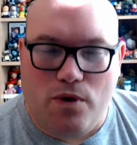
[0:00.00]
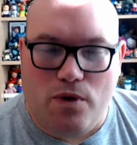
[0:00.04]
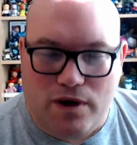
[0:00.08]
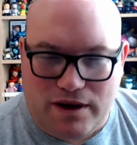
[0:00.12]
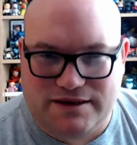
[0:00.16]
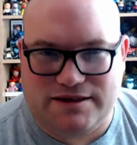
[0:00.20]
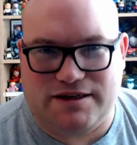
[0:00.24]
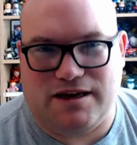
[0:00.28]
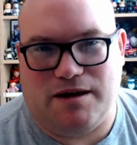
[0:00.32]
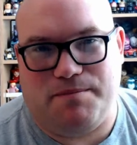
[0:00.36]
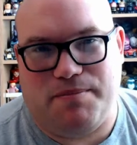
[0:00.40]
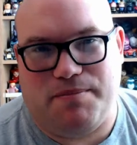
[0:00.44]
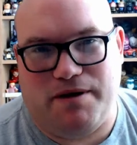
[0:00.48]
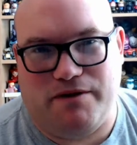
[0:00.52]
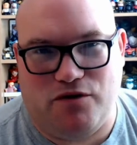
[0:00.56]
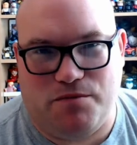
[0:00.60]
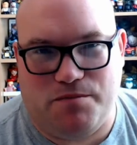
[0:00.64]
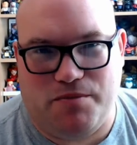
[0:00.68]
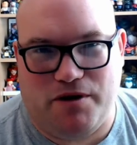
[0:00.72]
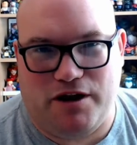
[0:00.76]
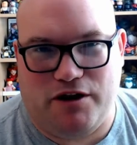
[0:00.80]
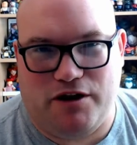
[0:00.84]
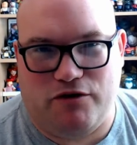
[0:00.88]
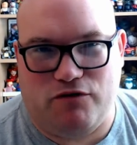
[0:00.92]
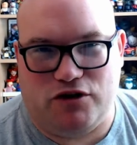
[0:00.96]
What's up,
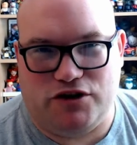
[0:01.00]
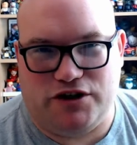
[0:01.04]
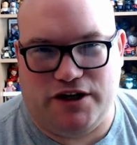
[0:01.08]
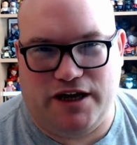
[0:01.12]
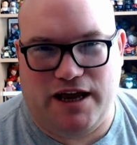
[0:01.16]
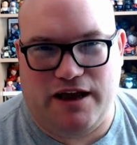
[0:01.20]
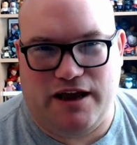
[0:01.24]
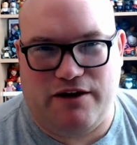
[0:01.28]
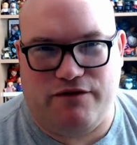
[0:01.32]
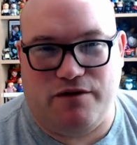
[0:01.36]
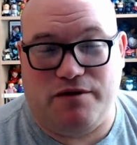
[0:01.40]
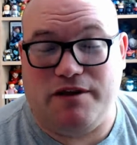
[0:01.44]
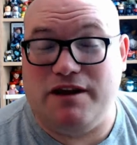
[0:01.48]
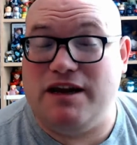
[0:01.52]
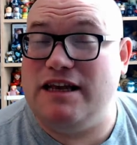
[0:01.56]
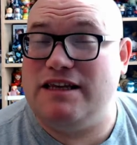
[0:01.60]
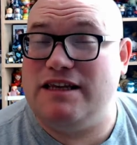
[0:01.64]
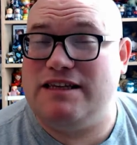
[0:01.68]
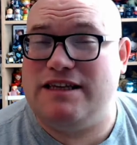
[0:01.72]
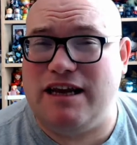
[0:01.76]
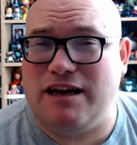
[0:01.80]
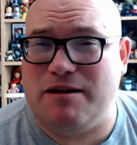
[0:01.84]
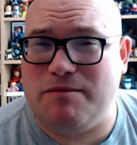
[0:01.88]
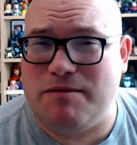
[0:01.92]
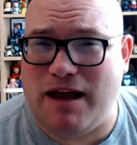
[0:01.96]
everybody? Roger here for the
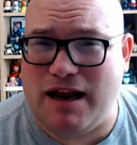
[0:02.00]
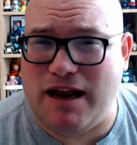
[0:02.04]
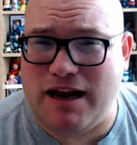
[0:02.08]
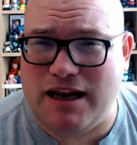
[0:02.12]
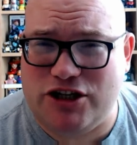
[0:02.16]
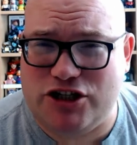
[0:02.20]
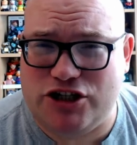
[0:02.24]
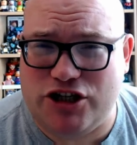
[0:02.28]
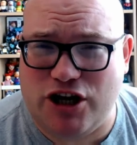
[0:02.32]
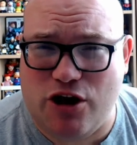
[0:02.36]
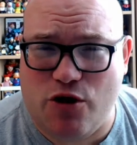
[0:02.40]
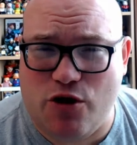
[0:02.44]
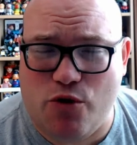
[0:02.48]
DisKingdom Daily Show,